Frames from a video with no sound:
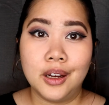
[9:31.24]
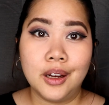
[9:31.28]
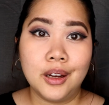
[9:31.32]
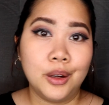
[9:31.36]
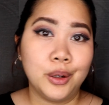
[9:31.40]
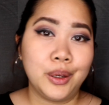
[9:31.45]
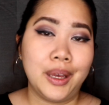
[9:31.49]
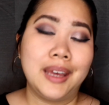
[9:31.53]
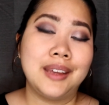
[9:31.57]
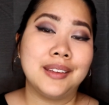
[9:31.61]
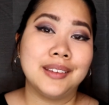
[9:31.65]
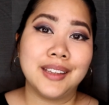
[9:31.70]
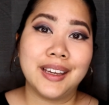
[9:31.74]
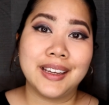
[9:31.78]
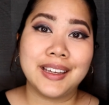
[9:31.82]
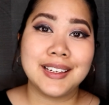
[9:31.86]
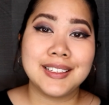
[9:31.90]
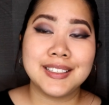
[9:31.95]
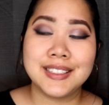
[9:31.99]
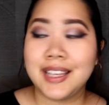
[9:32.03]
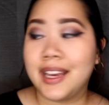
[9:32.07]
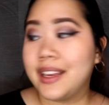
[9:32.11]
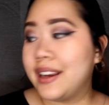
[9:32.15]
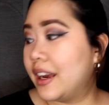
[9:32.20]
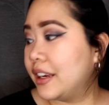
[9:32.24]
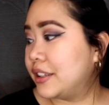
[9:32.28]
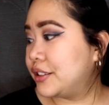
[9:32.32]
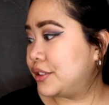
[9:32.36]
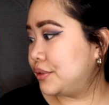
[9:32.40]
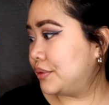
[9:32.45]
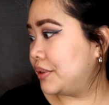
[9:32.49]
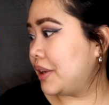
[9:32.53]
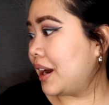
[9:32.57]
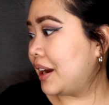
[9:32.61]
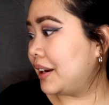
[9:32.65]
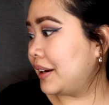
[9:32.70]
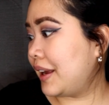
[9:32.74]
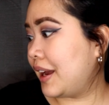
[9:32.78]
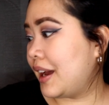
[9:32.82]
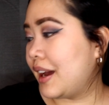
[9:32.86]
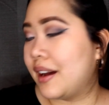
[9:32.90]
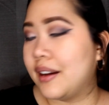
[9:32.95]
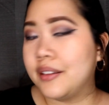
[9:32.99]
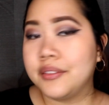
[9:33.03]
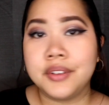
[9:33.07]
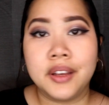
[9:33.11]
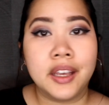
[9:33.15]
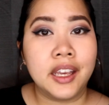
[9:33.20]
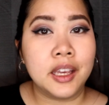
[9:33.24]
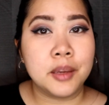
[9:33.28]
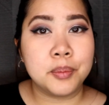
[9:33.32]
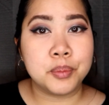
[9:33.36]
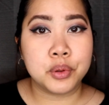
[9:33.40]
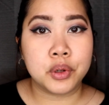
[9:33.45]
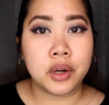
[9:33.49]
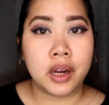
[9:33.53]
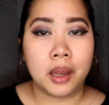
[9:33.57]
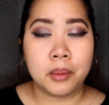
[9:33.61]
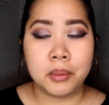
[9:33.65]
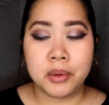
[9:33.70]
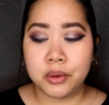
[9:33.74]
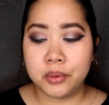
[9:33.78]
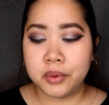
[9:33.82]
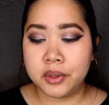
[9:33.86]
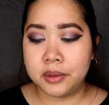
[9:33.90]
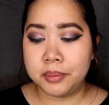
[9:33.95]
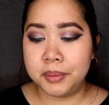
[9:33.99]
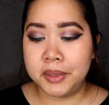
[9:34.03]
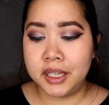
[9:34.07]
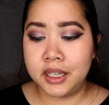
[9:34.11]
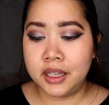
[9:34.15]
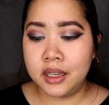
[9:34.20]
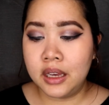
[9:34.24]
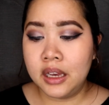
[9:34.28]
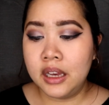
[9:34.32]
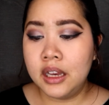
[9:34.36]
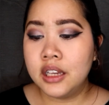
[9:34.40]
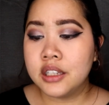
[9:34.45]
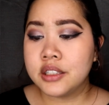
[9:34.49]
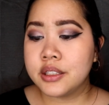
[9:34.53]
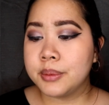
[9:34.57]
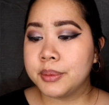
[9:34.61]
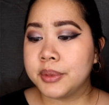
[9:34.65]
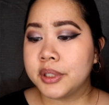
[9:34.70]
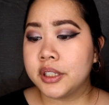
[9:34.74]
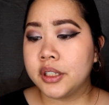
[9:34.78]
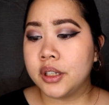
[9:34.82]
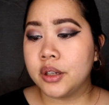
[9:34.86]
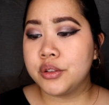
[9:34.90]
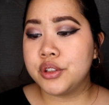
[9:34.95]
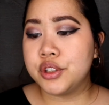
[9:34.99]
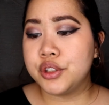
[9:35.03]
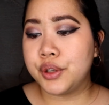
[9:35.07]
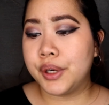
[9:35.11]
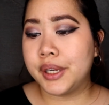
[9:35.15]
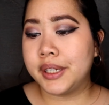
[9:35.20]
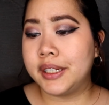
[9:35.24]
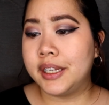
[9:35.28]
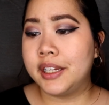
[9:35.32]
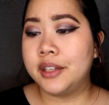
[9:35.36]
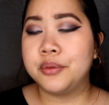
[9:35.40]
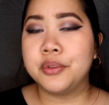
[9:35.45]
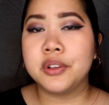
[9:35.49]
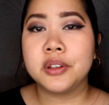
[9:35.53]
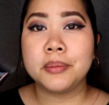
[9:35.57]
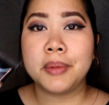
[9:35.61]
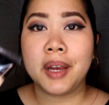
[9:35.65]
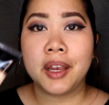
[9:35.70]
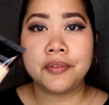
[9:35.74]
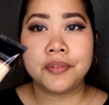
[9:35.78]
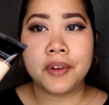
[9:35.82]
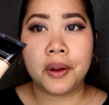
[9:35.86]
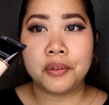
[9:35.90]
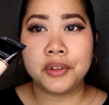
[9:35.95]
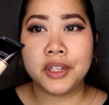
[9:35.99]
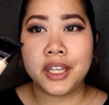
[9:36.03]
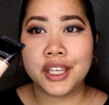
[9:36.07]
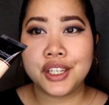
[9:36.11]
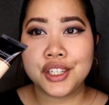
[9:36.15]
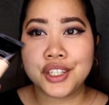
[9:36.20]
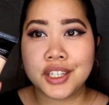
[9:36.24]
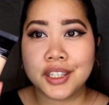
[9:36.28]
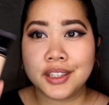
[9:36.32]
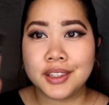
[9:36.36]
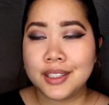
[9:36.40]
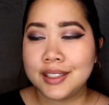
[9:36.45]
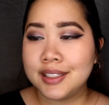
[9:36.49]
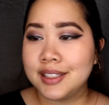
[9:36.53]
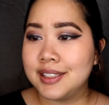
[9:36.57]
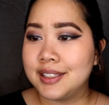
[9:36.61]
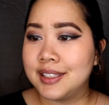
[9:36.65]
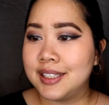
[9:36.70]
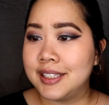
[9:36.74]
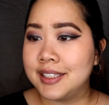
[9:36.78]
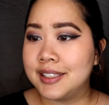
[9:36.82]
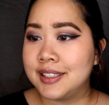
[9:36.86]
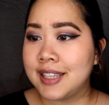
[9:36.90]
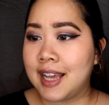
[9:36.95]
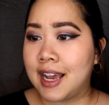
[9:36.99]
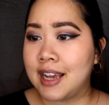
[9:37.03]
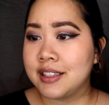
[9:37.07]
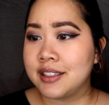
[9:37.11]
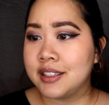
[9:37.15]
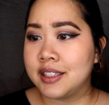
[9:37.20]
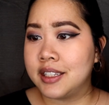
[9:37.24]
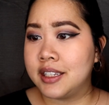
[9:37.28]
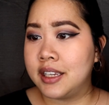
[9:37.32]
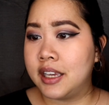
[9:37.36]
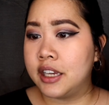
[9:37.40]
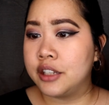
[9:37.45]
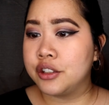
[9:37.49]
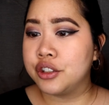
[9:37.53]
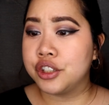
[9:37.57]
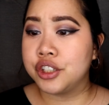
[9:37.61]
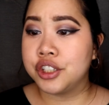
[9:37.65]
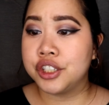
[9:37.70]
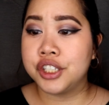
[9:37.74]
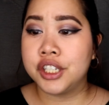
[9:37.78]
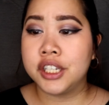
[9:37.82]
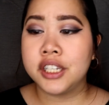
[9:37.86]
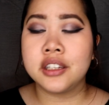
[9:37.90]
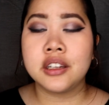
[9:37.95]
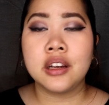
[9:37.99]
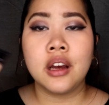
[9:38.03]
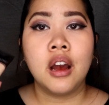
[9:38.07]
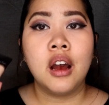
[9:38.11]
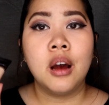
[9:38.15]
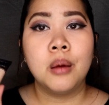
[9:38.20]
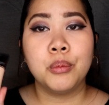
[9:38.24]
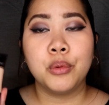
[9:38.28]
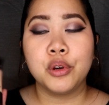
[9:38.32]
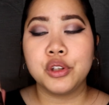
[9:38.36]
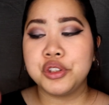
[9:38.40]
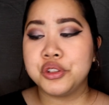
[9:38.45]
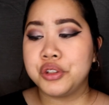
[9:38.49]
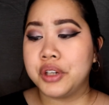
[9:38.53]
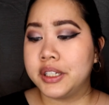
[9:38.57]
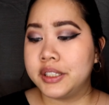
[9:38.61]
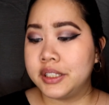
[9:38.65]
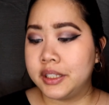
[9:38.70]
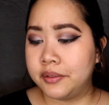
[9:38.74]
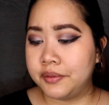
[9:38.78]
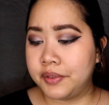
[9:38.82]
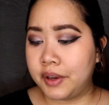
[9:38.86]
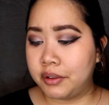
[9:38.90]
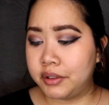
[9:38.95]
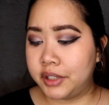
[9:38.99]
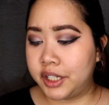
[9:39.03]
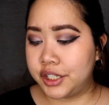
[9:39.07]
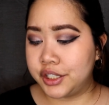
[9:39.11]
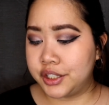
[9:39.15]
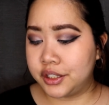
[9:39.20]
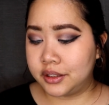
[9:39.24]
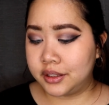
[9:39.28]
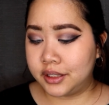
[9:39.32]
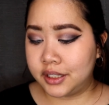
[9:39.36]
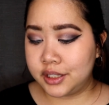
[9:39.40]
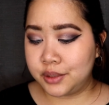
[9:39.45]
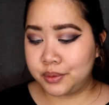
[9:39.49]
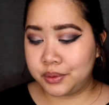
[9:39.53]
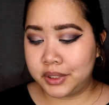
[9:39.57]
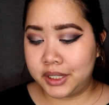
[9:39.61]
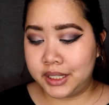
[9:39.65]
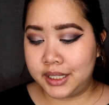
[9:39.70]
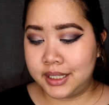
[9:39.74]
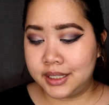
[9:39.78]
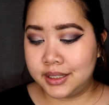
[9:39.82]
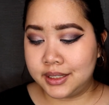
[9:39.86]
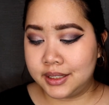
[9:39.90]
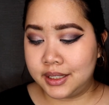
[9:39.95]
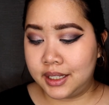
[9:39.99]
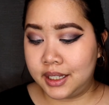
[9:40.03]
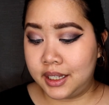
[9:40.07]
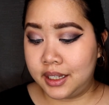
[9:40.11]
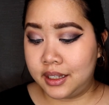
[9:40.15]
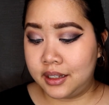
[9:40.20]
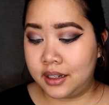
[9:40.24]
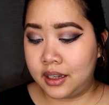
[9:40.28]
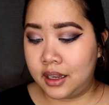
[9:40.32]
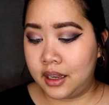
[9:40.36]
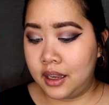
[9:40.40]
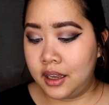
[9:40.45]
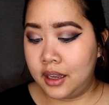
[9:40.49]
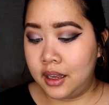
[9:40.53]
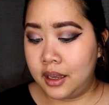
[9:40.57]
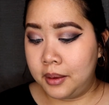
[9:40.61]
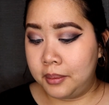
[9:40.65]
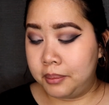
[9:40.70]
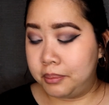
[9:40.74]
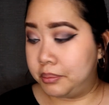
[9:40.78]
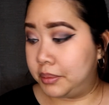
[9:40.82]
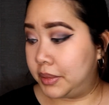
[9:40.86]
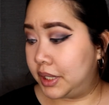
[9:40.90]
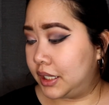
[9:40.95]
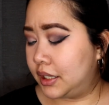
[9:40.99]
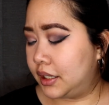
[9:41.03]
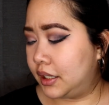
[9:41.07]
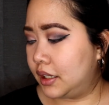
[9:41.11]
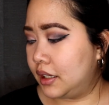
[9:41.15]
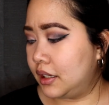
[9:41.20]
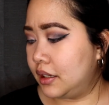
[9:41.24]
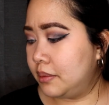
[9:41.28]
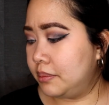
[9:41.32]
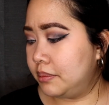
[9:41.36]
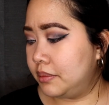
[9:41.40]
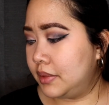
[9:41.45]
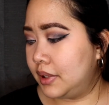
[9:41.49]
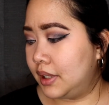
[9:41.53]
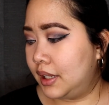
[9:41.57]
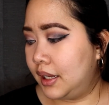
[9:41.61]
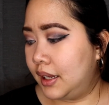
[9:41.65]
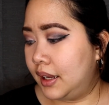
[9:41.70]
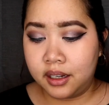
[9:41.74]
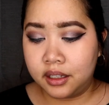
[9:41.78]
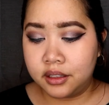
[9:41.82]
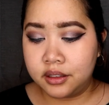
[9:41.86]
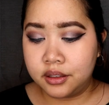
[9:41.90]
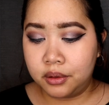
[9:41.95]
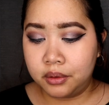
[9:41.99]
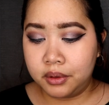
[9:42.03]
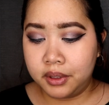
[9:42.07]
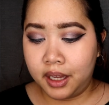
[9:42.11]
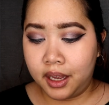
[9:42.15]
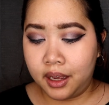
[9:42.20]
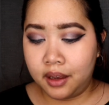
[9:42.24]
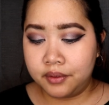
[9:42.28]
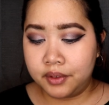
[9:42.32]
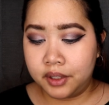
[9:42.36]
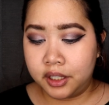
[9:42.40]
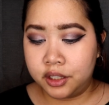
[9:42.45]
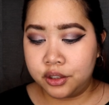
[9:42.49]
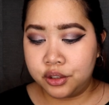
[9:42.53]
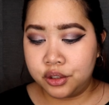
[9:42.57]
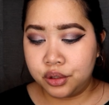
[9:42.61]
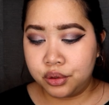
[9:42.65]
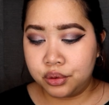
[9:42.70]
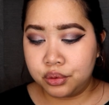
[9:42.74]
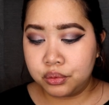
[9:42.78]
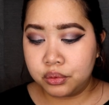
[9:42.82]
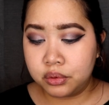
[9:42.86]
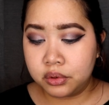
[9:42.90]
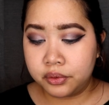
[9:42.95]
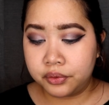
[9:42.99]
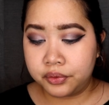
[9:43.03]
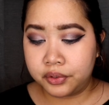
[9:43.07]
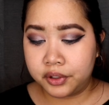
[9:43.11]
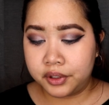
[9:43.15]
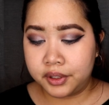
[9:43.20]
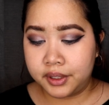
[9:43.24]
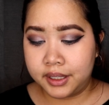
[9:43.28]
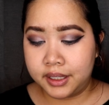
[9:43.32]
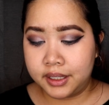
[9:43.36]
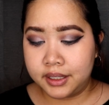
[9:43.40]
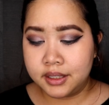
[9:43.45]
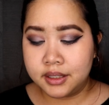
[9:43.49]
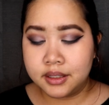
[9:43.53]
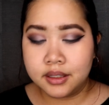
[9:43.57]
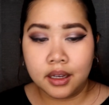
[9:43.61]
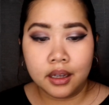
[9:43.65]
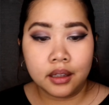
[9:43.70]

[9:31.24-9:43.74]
Okay, like I said, I do not have a primer with me, so I'm gonna go straight in with my foundation. This is the Sassy and Chic Moisturizing Foundation. This one is in medium, and I don't have a tool for this.